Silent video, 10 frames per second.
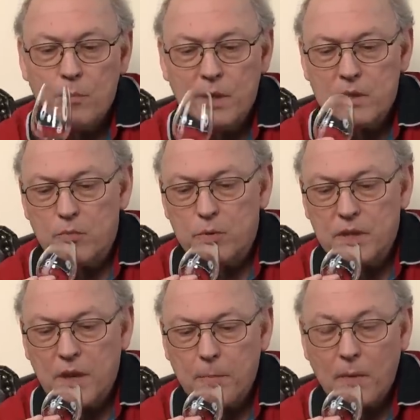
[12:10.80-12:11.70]
piece of
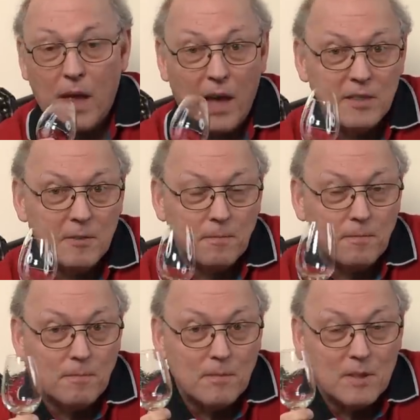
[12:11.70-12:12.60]
whiskey and
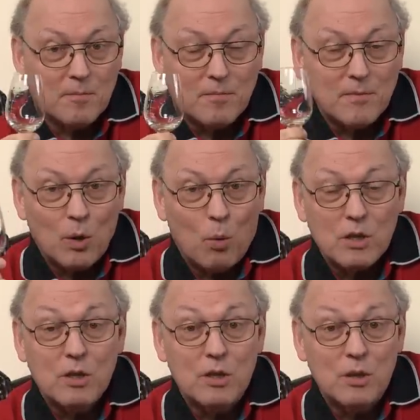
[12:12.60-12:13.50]

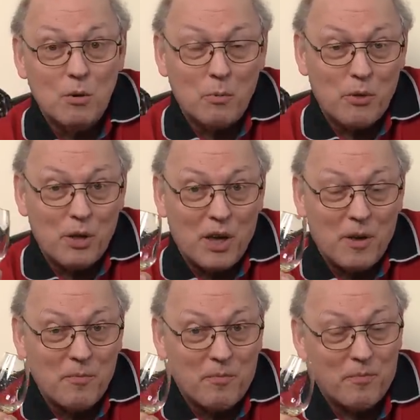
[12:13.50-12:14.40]
what to do with the